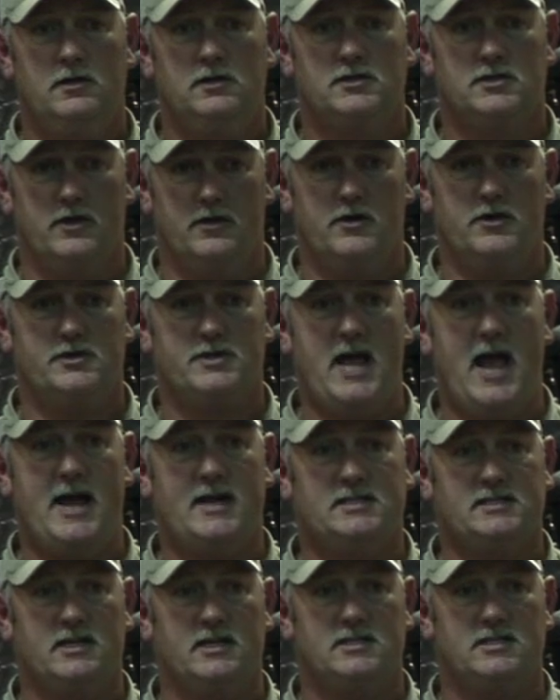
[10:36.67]
So there's
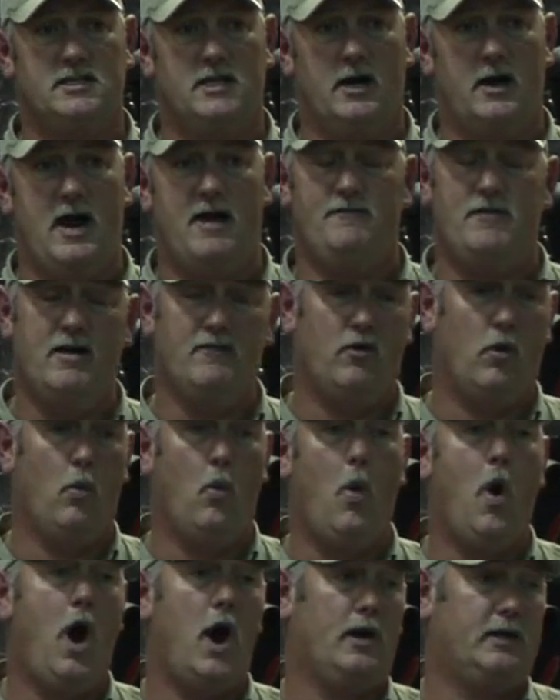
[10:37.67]
access there. I've never
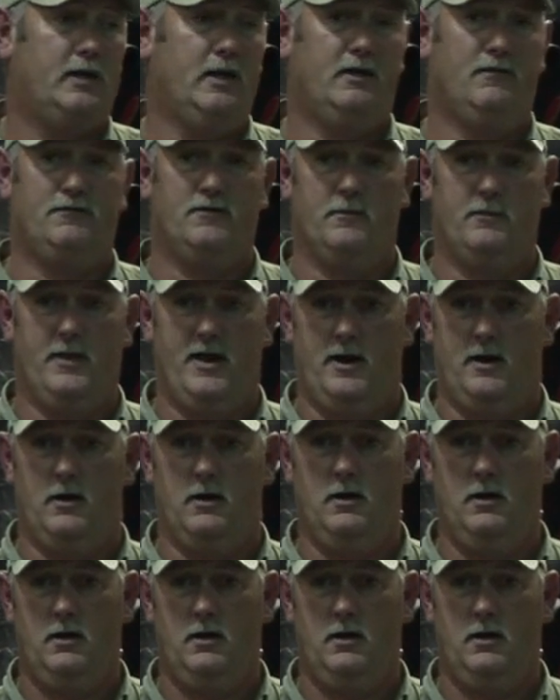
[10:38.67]
walked in from there.